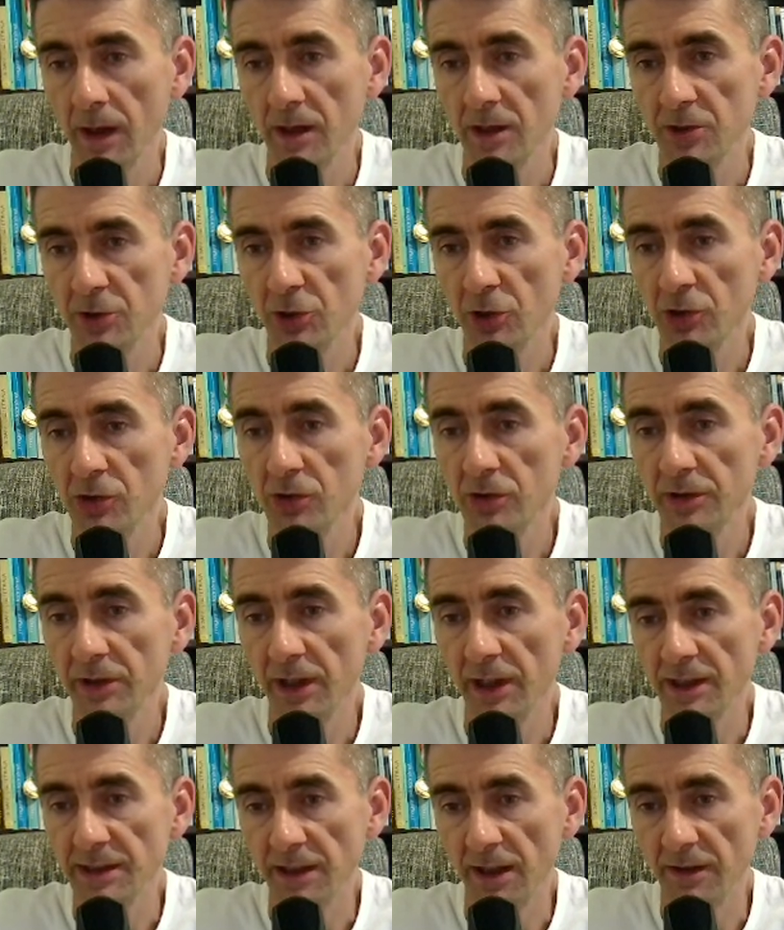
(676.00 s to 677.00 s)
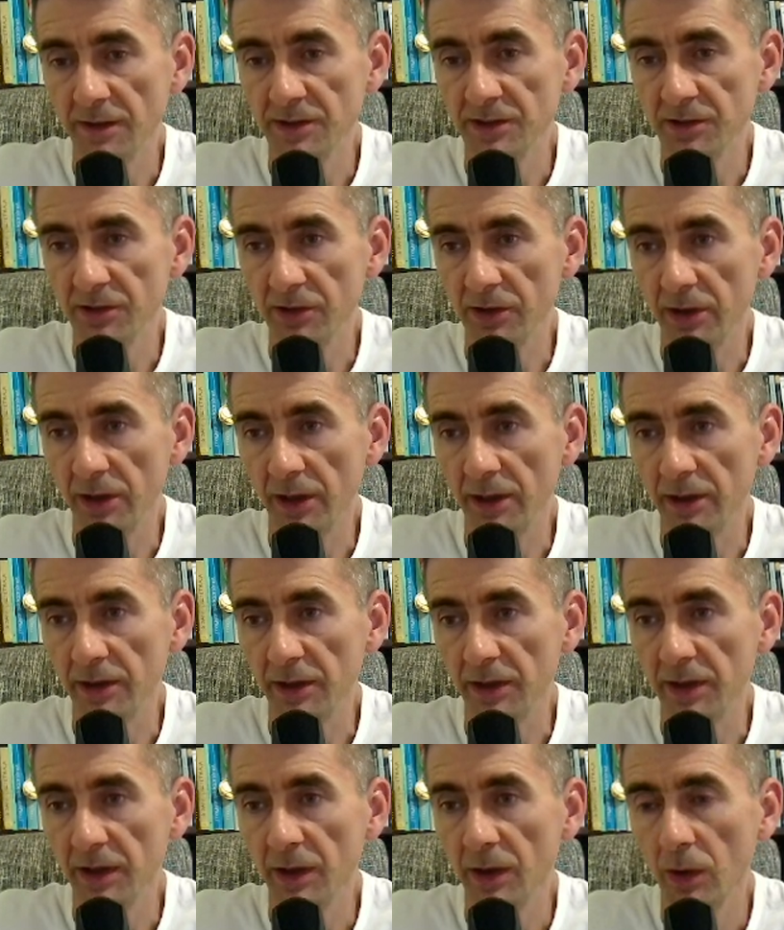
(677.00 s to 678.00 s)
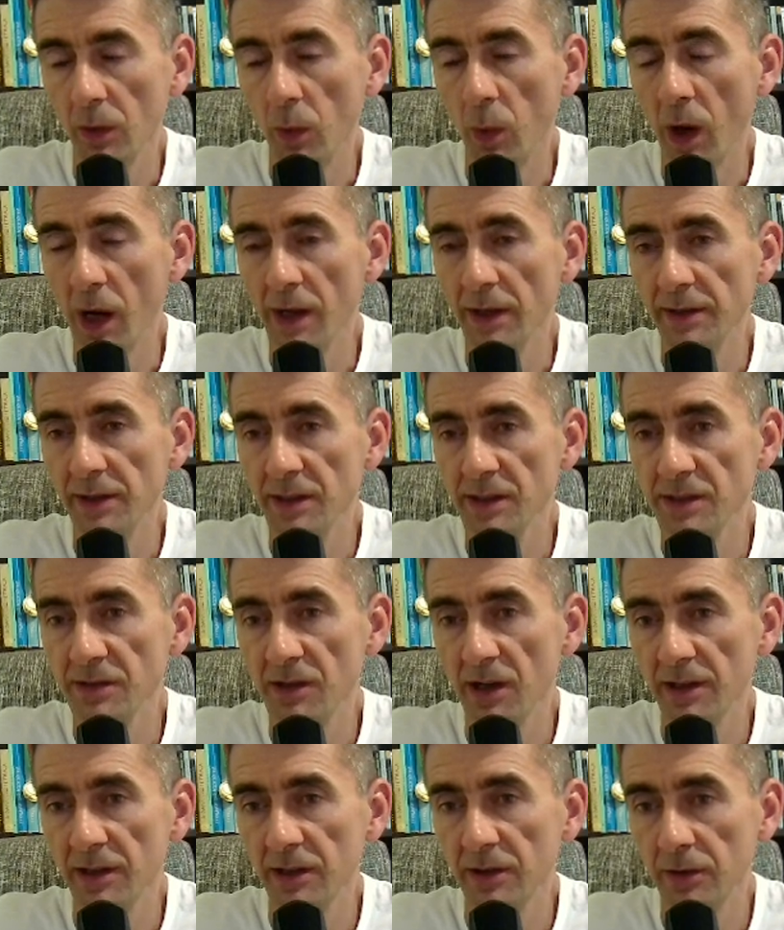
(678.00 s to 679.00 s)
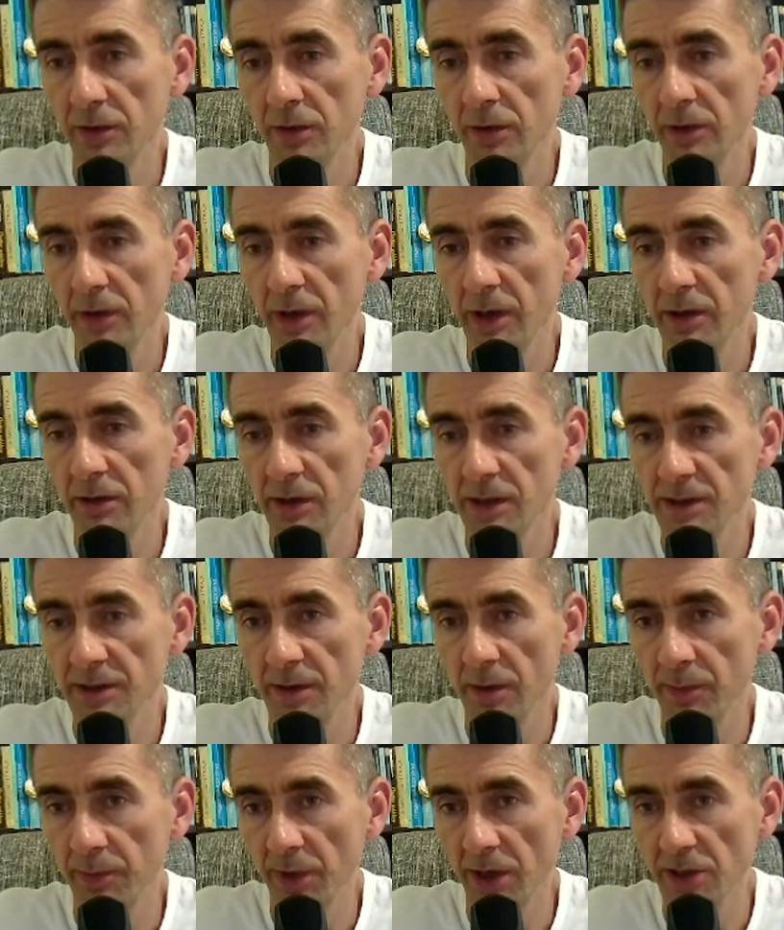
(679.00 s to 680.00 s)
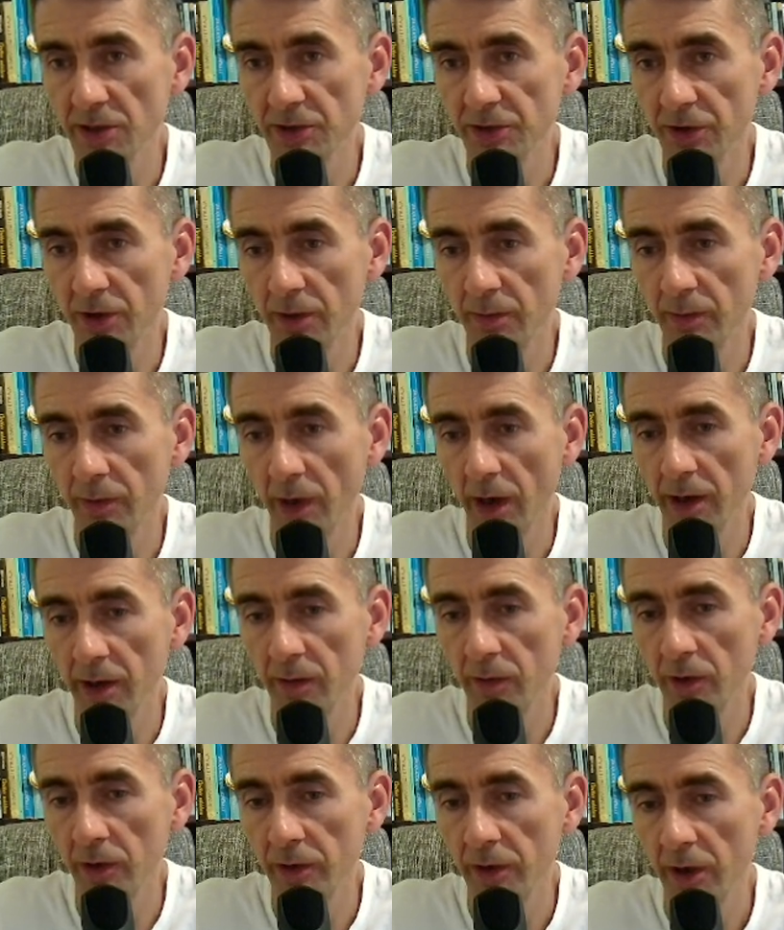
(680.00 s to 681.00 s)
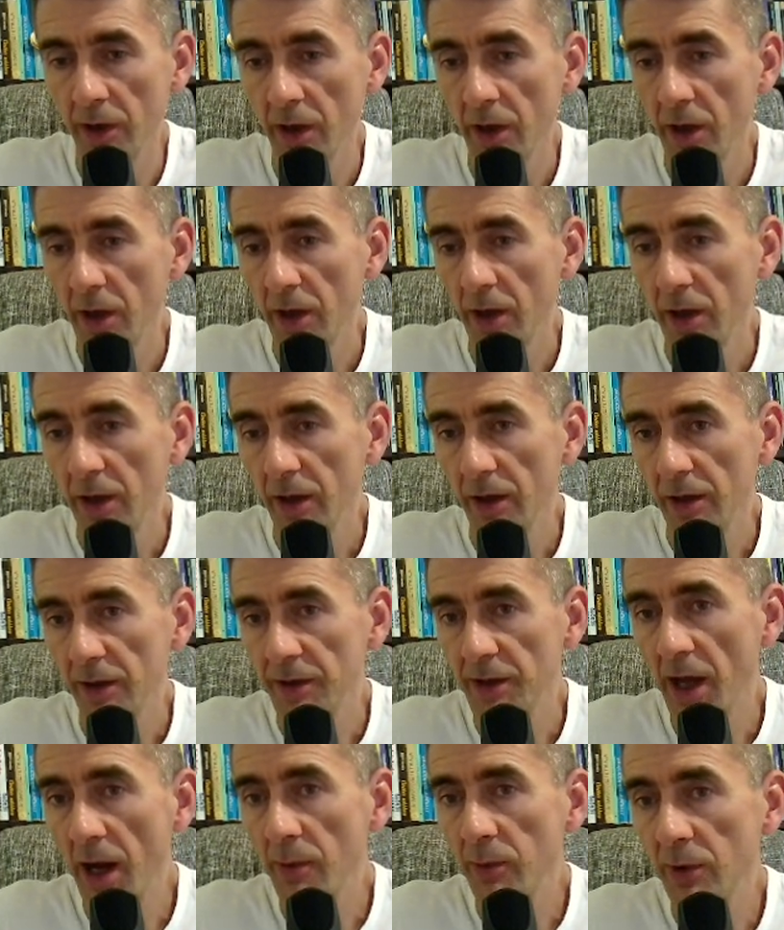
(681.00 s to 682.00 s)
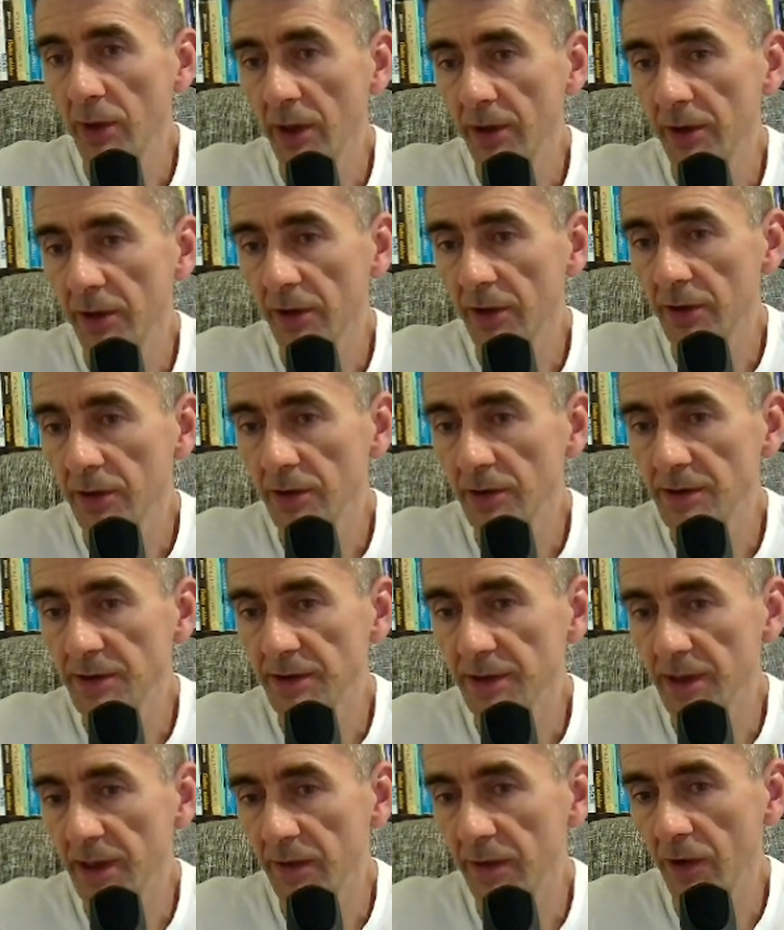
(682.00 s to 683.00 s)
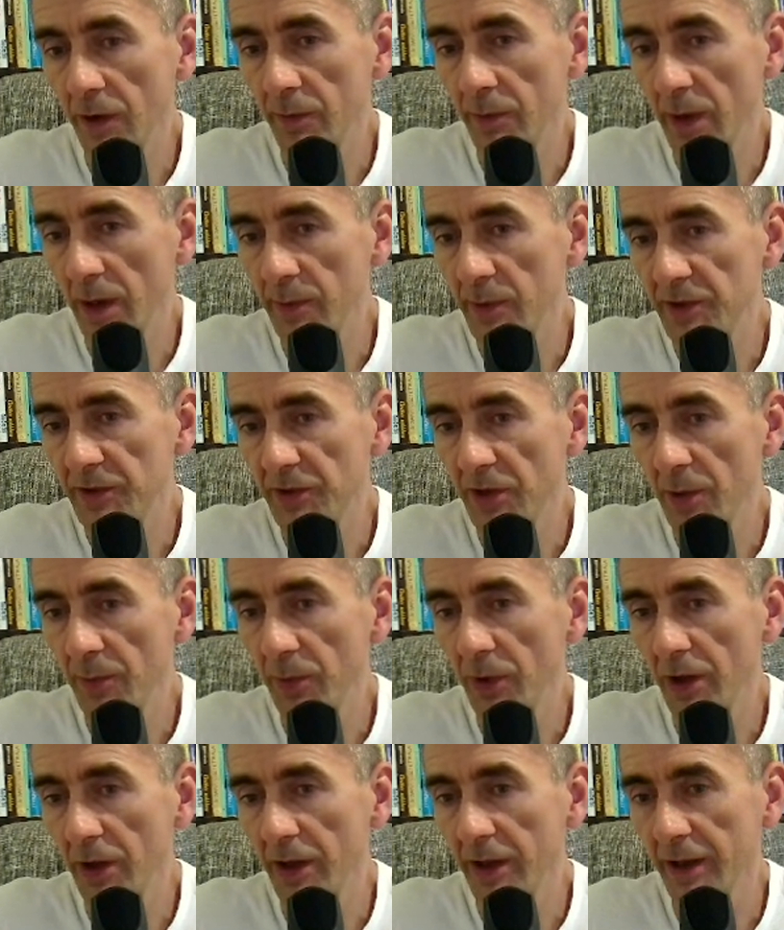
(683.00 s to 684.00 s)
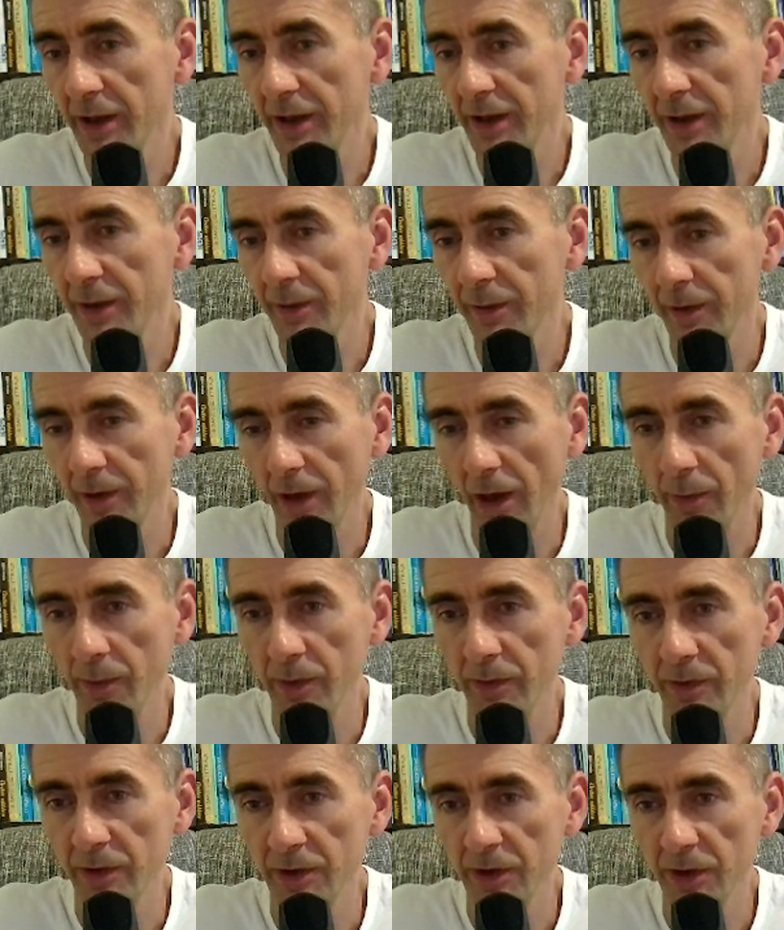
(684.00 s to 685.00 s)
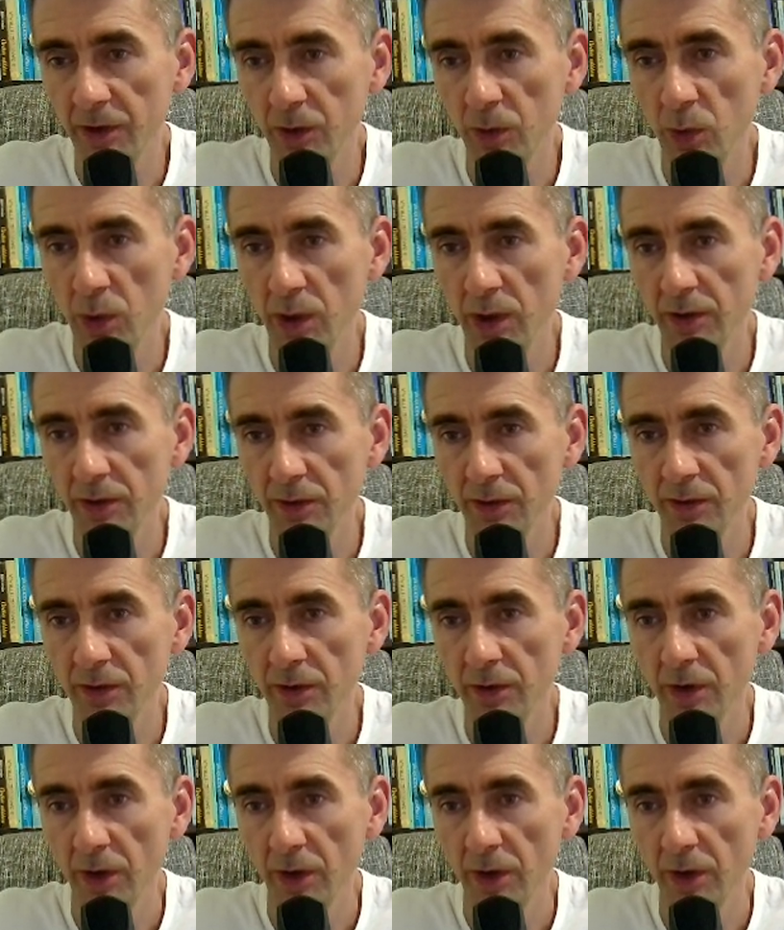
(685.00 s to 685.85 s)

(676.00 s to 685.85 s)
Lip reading: The rook takes f3 and white is ready to increase the pressure by even doubling the rooks, even maybe tripling, coming with the queen to